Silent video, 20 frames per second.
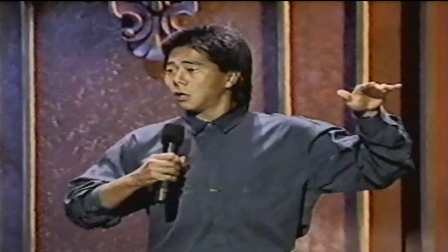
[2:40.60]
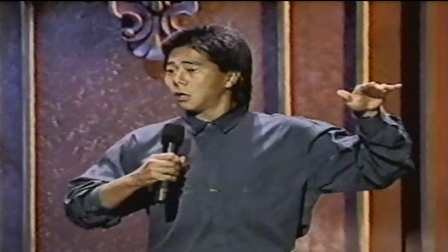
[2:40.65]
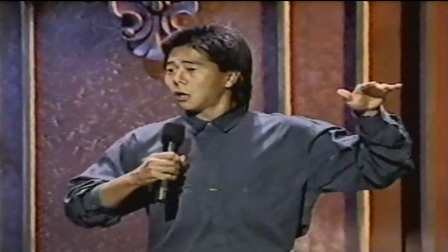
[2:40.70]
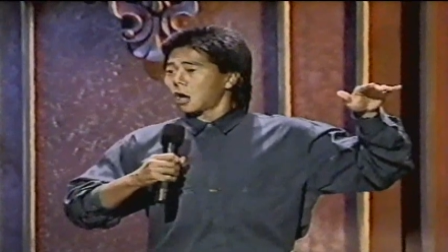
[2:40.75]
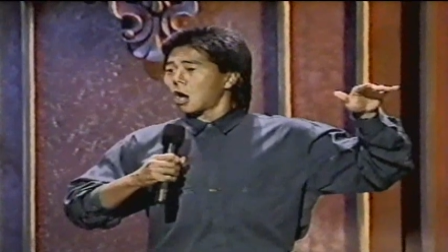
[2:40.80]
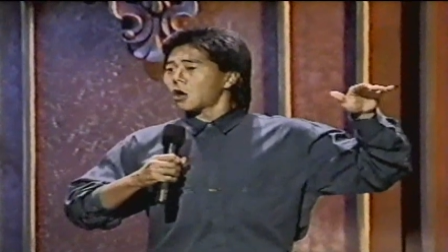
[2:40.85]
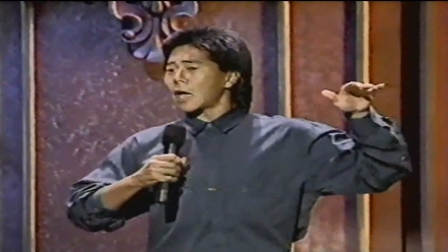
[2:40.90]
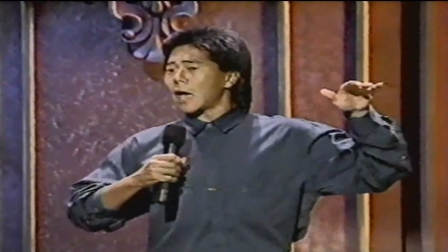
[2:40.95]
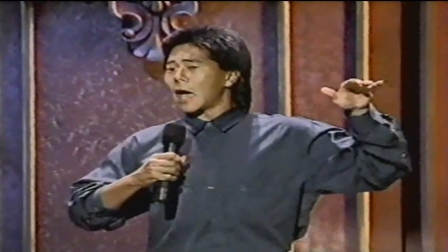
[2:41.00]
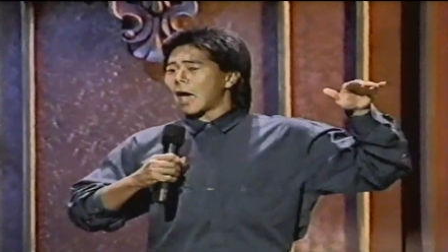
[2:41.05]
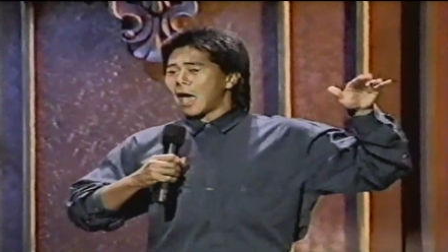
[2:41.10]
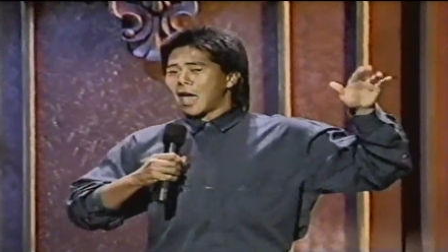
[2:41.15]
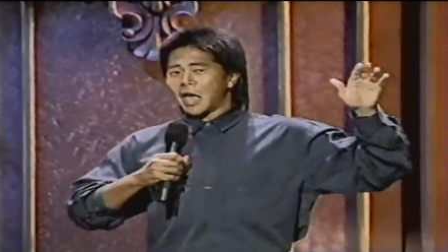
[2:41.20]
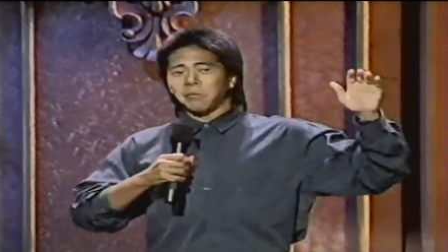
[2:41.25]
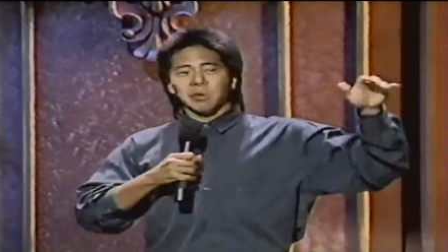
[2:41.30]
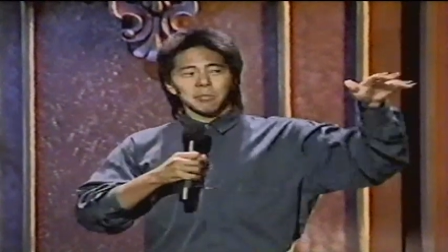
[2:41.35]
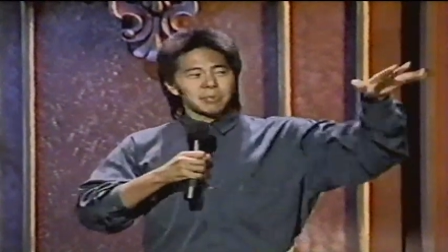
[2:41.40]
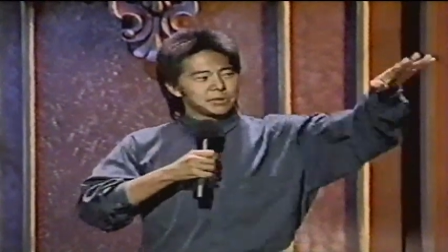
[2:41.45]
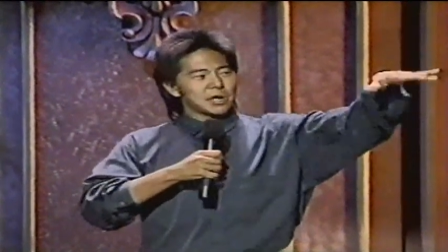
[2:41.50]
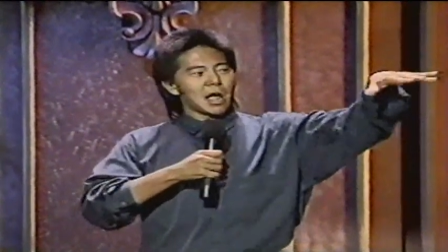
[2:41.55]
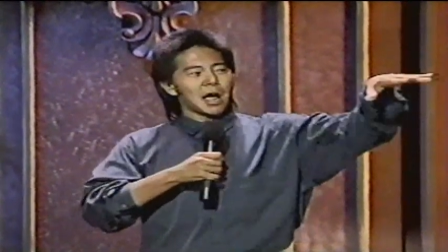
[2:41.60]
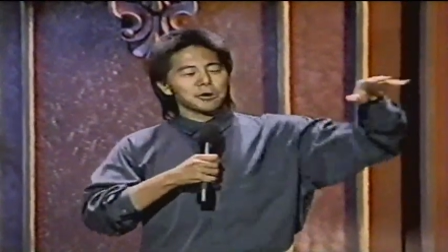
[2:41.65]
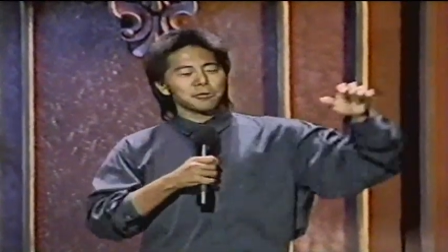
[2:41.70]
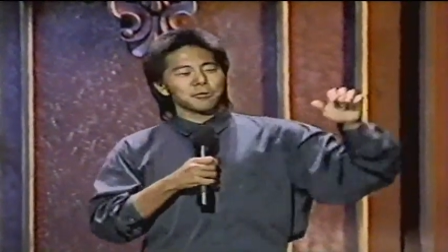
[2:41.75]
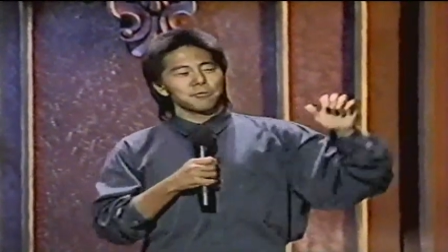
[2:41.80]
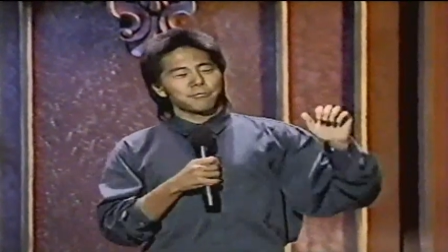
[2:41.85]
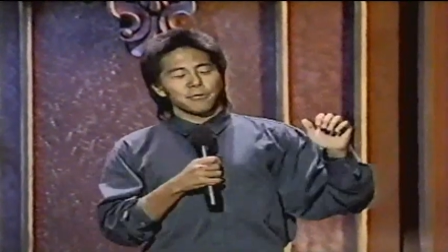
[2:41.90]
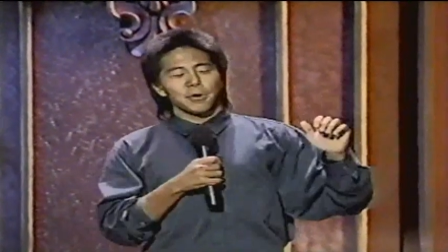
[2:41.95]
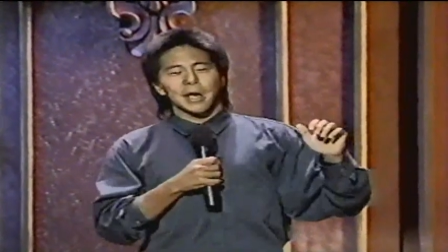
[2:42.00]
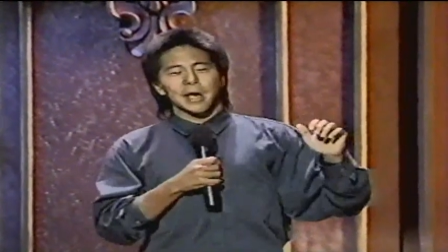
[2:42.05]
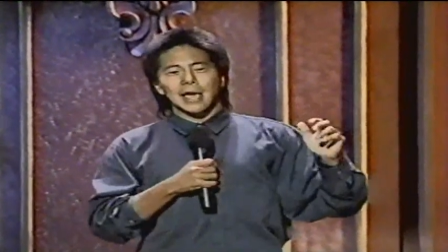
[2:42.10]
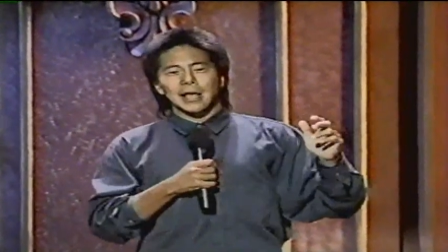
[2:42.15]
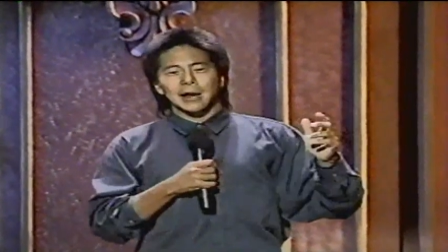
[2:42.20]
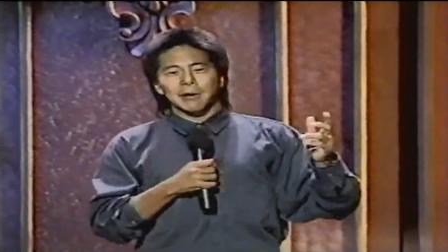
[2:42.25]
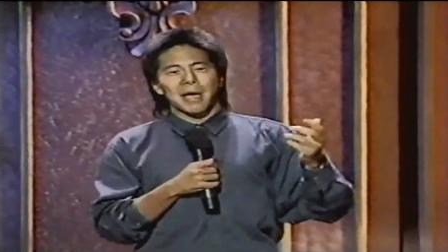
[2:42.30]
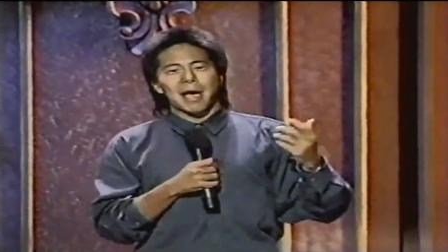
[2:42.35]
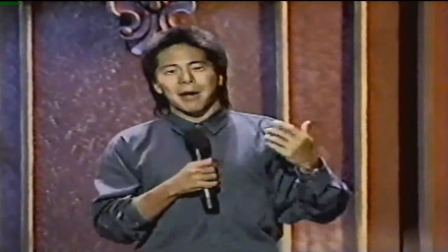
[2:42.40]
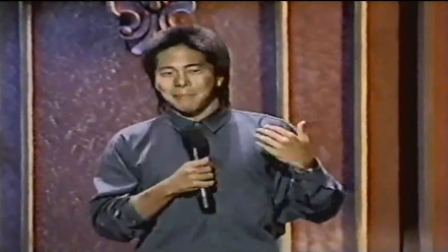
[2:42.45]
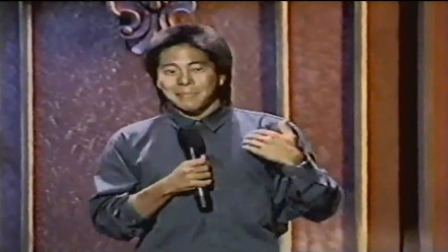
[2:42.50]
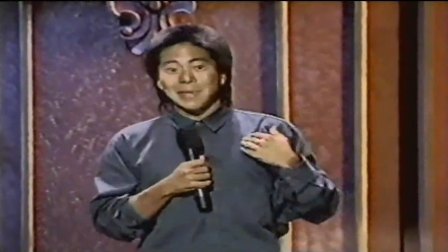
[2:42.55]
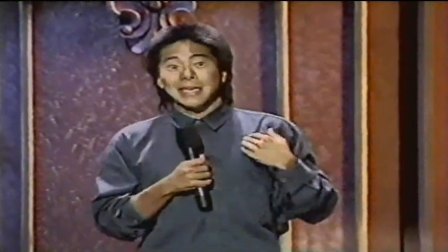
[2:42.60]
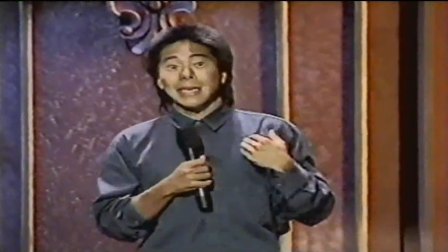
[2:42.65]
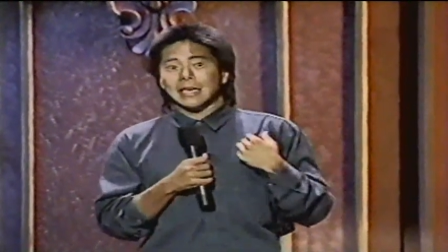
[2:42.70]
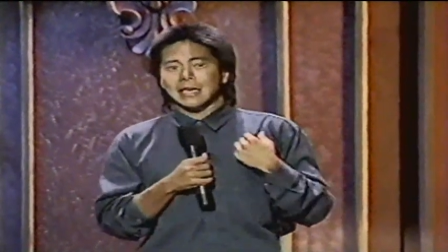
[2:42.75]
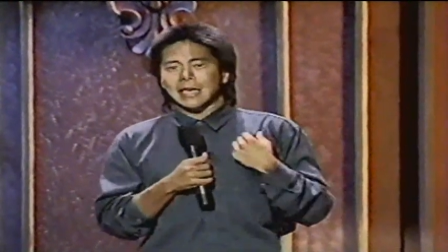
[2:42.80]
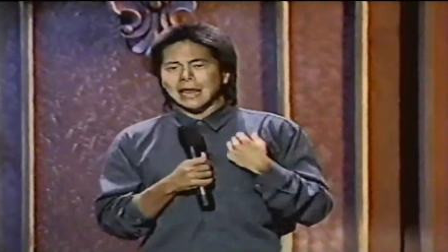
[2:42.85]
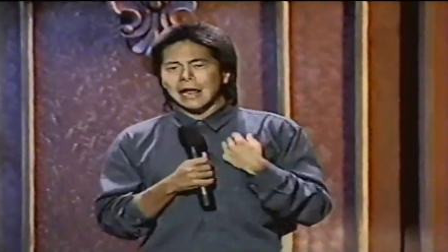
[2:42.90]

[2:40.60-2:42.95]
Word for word: Oh, yeah, Amy will be talking to her friend about me,